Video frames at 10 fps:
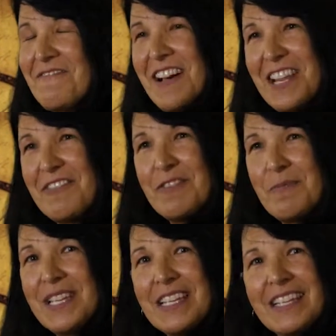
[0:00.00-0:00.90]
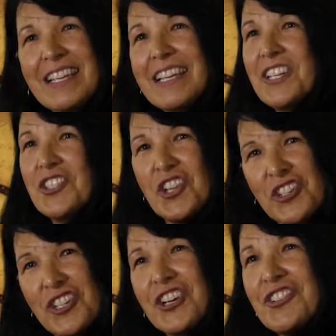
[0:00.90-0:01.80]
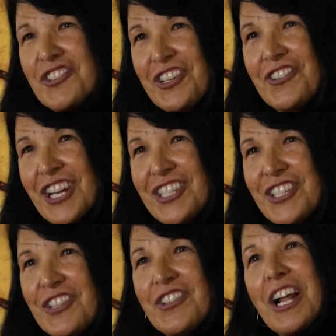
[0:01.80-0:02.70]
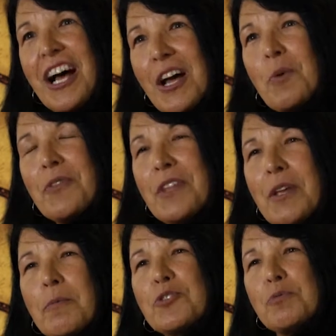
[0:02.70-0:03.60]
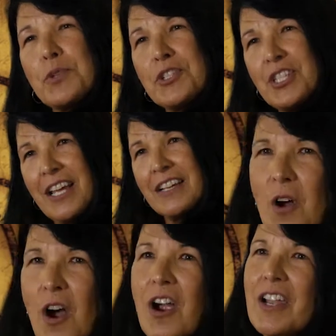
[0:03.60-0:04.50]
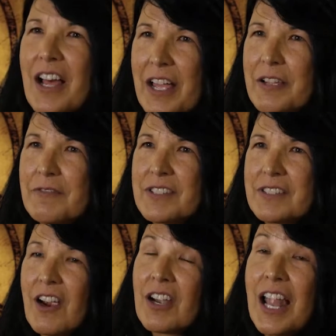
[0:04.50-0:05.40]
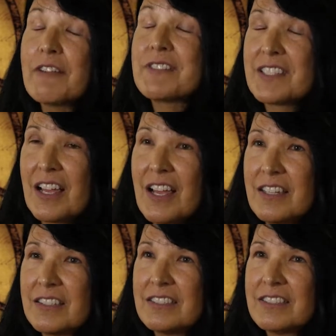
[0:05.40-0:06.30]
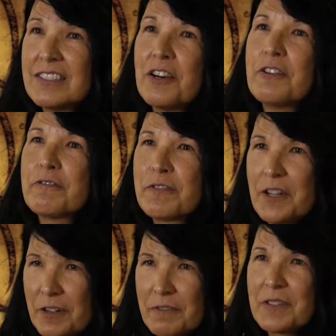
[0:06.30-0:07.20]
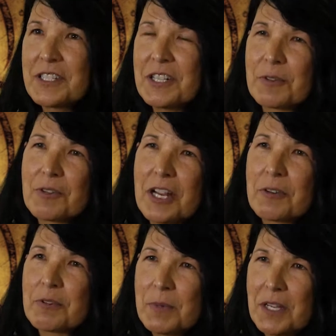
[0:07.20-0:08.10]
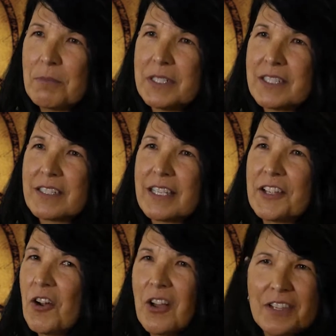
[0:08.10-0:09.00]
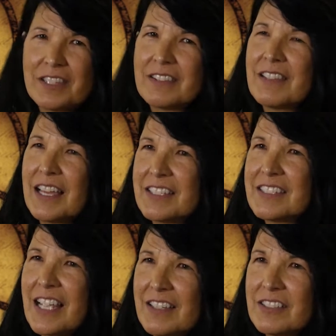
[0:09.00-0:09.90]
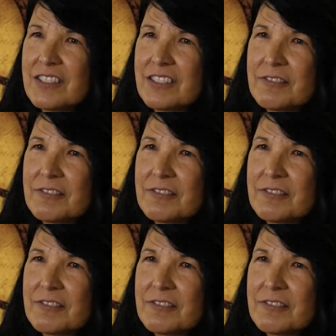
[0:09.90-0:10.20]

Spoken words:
fighting for me, it is our younger generation that I want them to protect our lives, our lifestyle of a democratic republic and all that entails.